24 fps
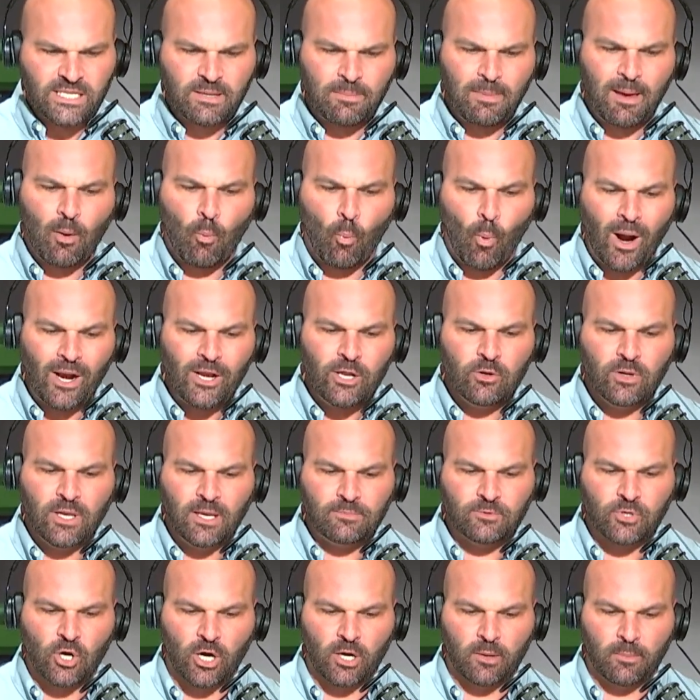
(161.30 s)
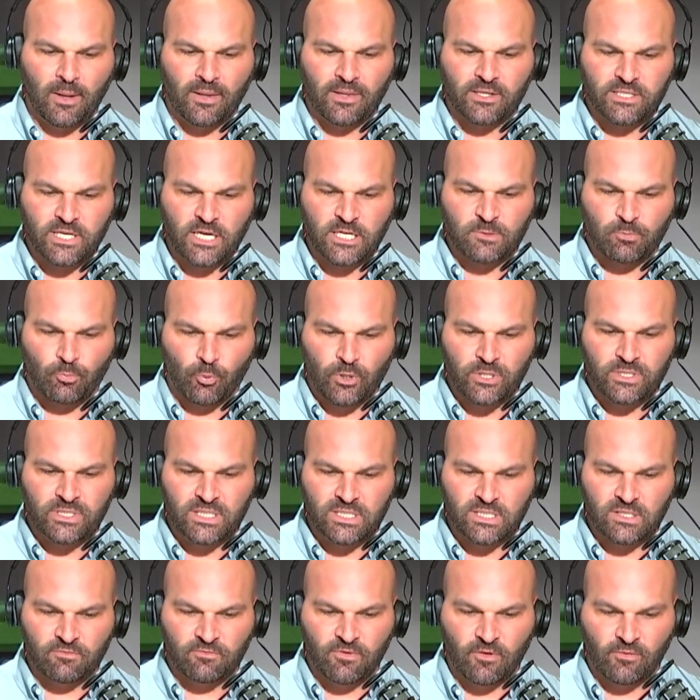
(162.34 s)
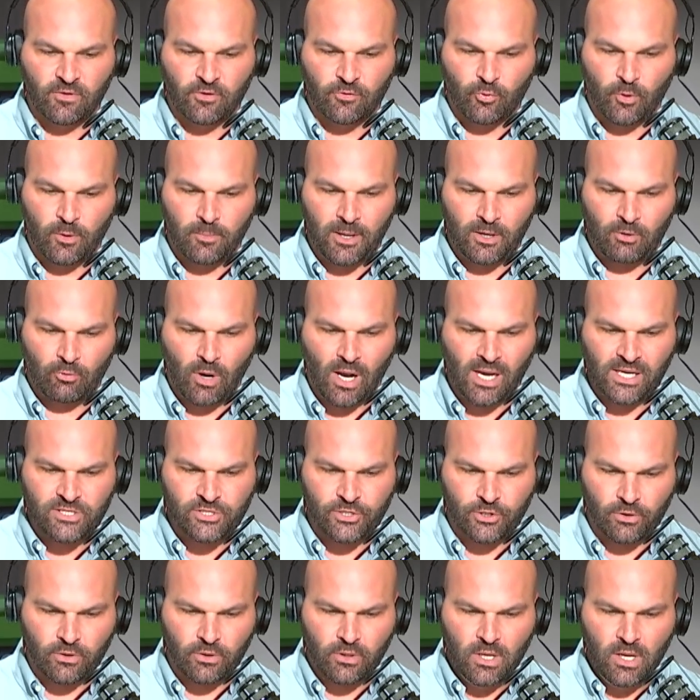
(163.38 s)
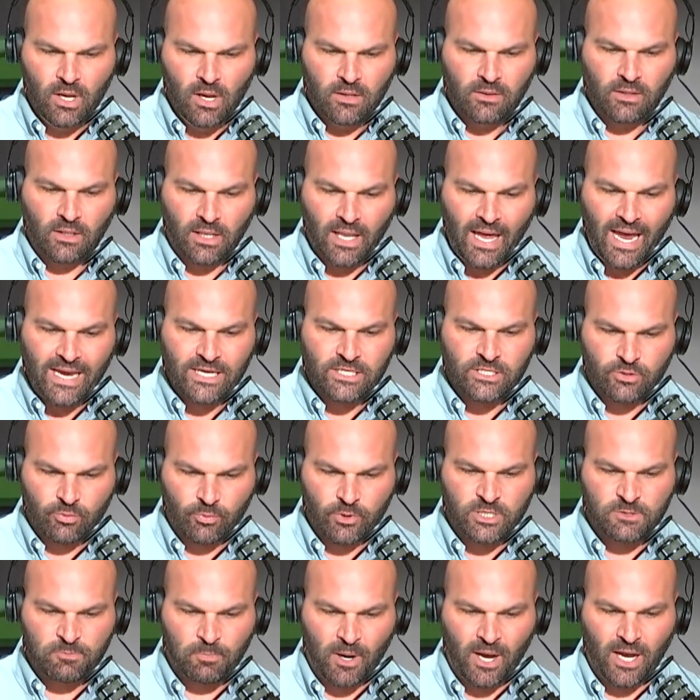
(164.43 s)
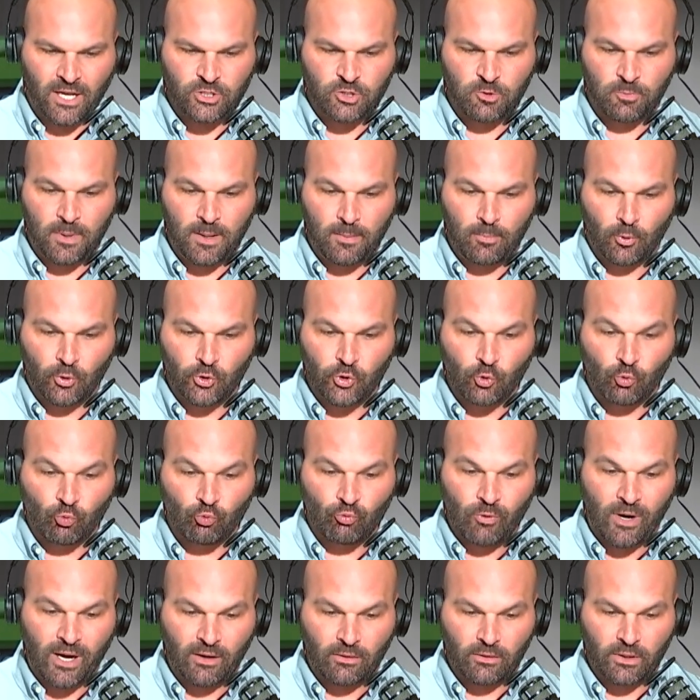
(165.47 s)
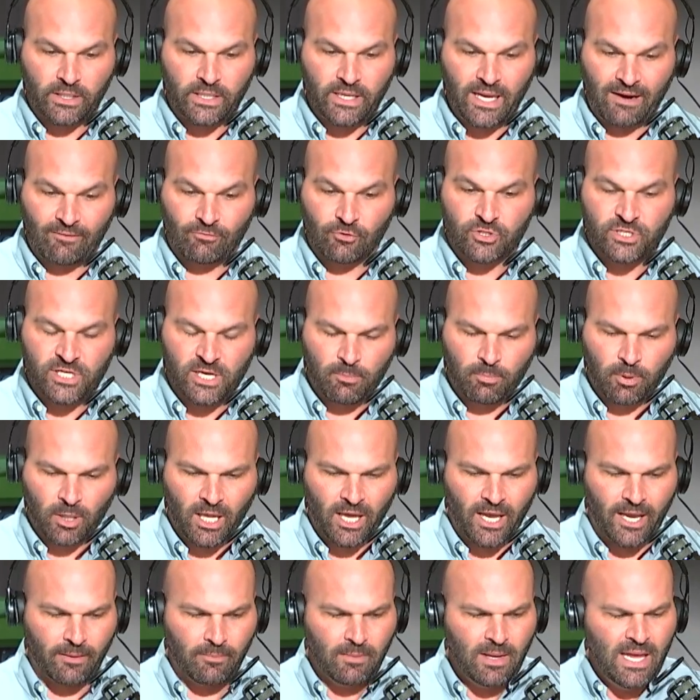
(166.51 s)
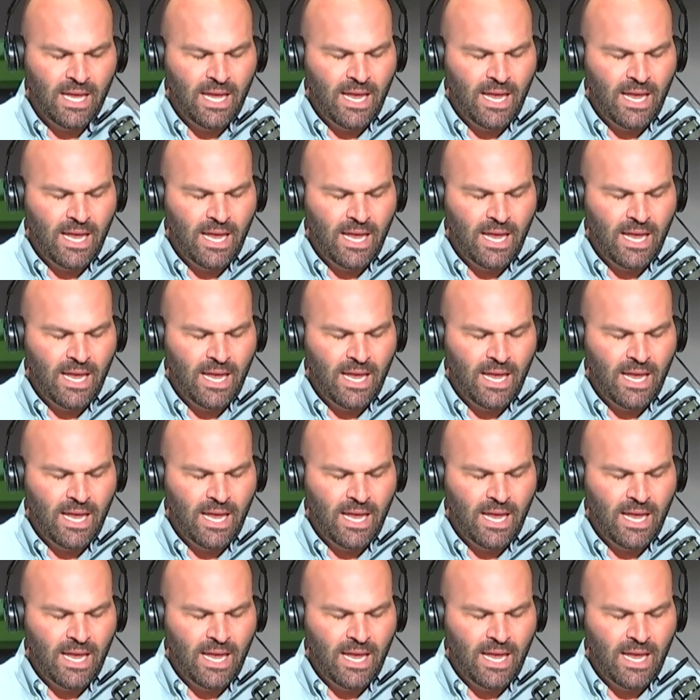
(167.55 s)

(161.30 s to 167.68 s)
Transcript: Matt, why do you keep talking about the Saints preseason 53-man roster? The last three spots are people you'll rarely ever see play.